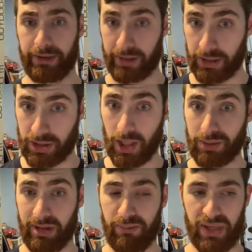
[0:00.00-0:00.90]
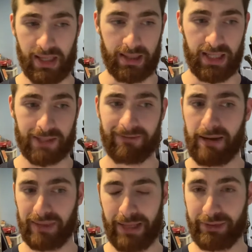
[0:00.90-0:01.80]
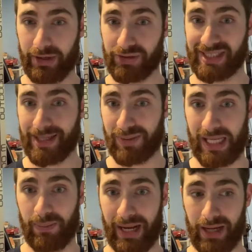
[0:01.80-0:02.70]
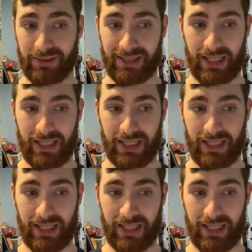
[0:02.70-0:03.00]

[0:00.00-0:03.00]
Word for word: the concerns with him being he's 5'11", 178 pounds.